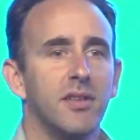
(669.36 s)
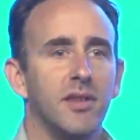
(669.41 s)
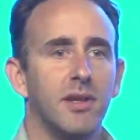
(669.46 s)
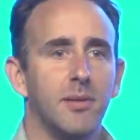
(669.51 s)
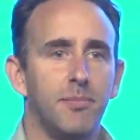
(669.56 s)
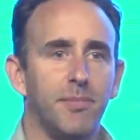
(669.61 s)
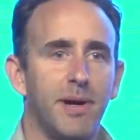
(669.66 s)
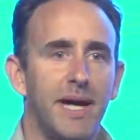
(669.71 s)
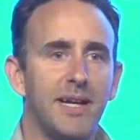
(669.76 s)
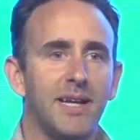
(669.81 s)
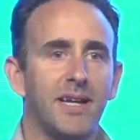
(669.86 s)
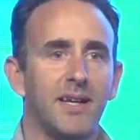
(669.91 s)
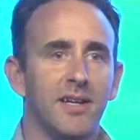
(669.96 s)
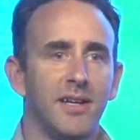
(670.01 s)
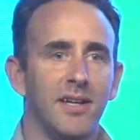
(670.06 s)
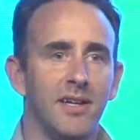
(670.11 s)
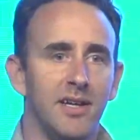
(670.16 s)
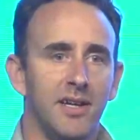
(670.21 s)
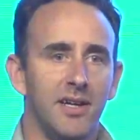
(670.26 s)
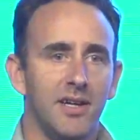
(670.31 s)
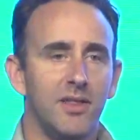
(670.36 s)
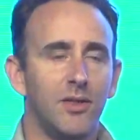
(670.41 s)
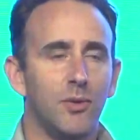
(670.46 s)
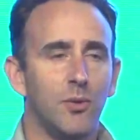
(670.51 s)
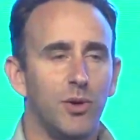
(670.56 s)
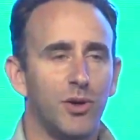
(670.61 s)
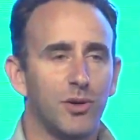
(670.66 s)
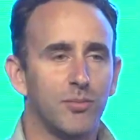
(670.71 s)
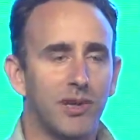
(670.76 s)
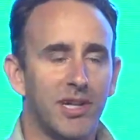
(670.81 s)
that a bank in the
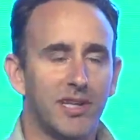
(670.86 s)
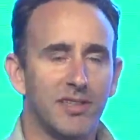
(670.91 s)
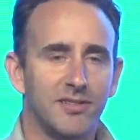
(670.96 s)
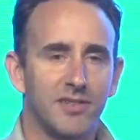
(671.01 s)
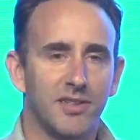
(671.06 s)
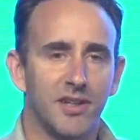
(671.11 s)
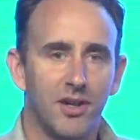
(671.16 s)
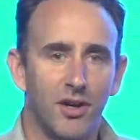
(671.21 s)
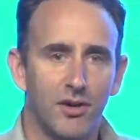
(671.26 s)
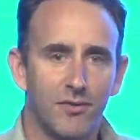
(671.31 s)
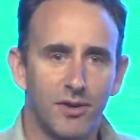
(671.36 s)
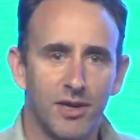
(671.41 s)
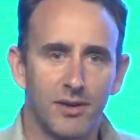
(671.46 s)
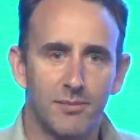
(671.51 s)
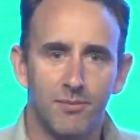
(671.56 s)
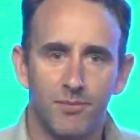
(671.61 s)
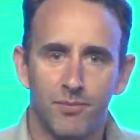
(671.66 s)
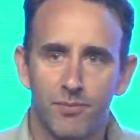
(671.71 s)
workplace can offer?